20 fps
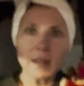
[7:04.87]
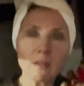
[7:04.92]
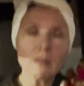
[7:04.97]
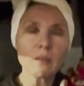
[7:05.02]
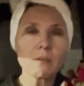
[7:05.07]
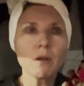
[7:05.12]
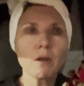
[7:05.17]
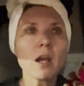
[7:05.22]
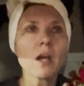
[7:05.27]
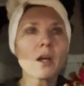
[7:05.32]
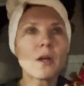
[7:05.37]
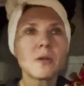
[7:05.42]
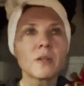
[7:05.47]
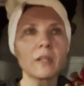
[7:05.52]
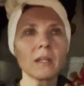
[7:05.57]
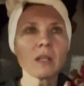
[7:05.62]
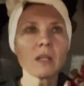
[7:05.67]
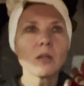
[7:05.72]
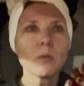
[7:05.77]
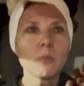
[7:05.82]
on the road
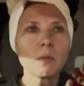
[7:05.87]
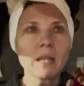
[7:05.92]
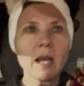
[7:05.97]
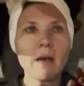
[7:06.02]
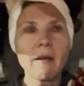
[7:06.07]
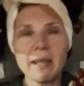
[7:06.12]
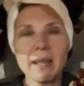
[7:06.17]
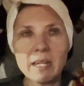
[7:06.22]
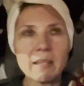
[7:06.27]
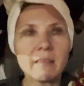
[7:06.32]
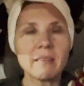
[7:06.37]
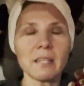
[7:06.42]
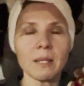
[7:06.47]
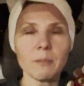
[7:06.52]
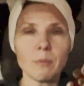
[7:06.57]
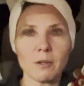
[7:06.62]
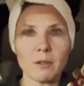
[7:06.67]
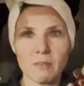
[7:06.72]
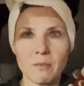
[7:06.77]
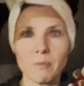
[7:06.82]
without any
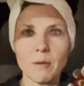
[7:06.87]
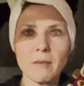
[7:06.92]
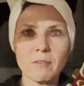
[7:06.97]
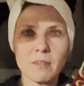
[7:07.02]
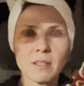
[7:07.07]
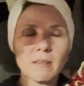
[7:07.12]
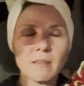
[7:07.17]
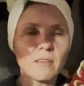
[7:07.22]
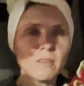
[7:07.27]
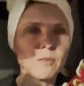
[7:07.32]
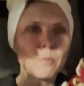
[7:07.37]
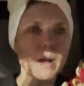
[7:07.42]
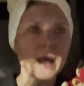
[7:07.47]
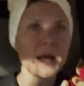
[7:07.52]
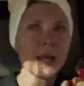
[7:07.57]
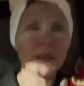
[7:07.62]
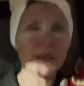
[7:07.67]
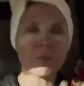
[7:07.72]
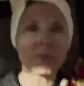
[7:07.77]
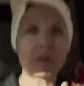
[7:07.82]
sleep whatsoever? This is
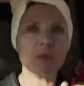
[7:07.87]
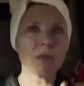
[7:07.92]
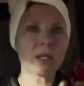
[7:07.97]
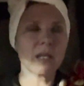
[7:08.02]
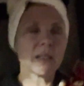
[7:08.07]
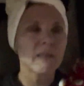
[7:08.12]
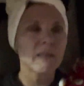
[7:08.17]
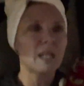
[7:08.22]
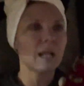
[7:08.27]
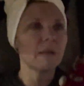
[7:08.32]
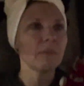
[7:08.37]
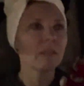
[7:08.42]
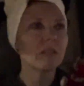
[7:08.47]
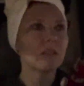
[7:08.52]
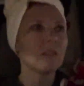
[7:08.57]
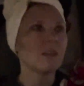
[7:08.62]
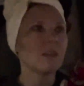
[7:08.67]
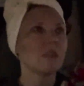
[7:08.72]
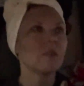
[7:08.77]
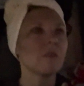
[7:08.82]
why people get slammed
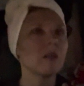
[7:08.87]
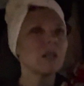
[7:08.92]
into.